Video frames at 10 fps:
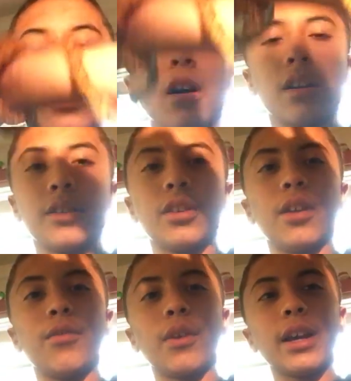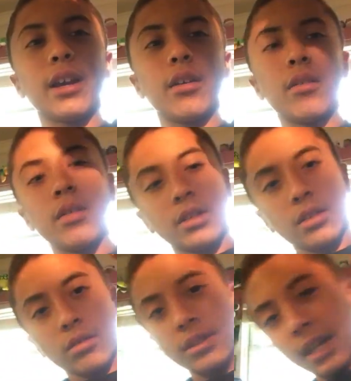Alright, you done, Fido? Let's go
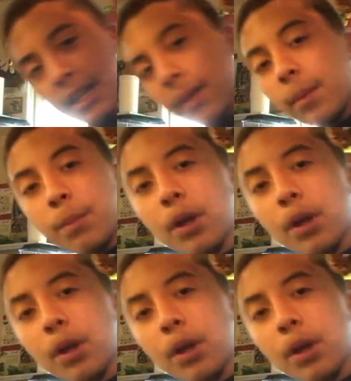inside. I'm gonna put